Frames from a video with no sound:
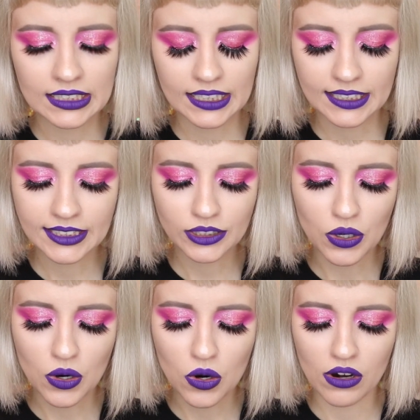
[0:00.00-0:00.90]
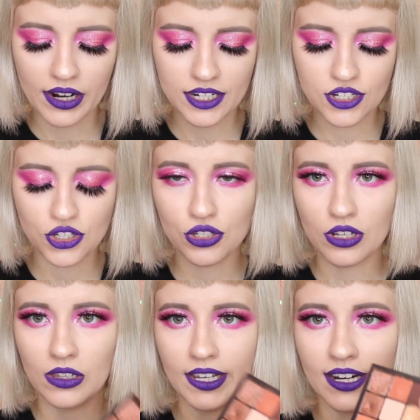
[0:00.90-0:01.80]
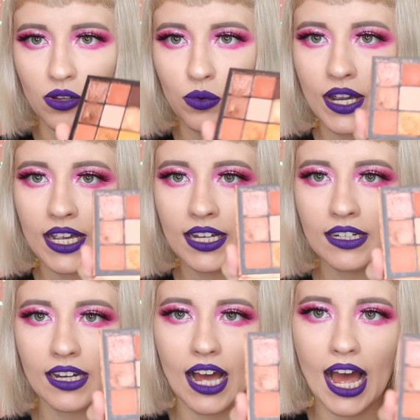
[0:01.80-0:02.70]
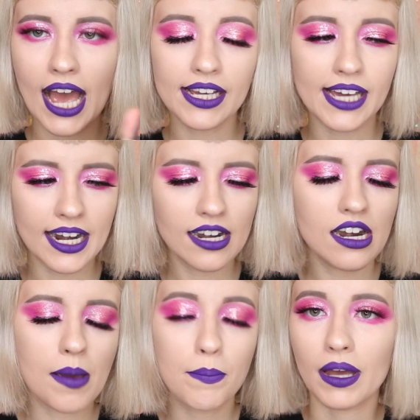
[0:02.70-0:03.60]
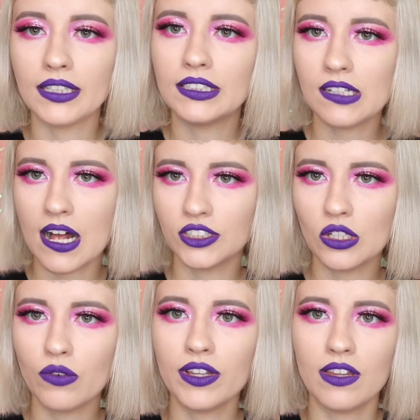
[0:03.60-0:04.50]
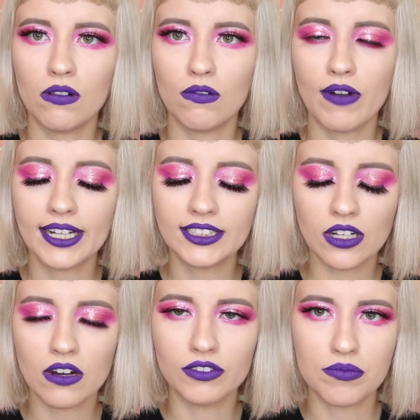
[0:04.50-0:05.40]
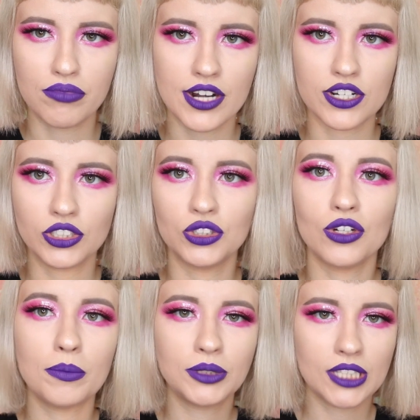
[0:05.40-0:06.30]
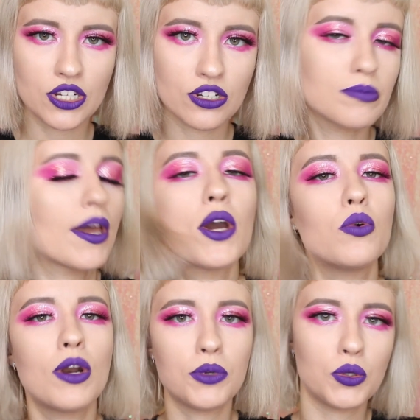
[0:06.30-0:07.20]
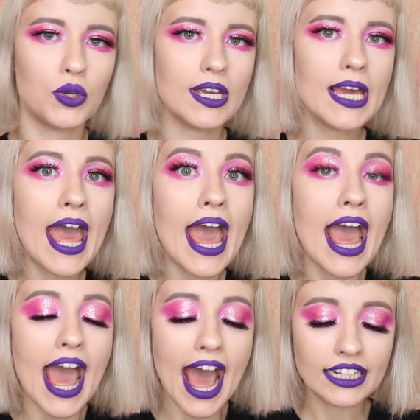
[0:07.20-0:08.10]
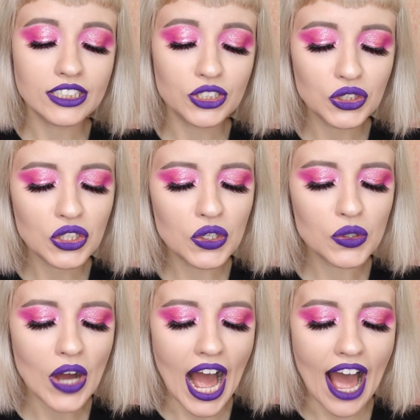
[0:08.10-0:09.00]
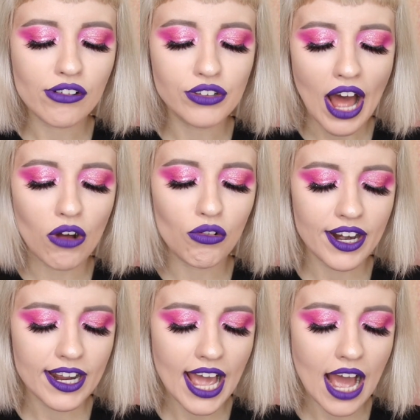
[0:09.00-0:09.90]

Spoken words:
This orange little one, I got it in a bundle also with the rest of the Precious Stone Obsessions by Huda Beauty. And you know, I've already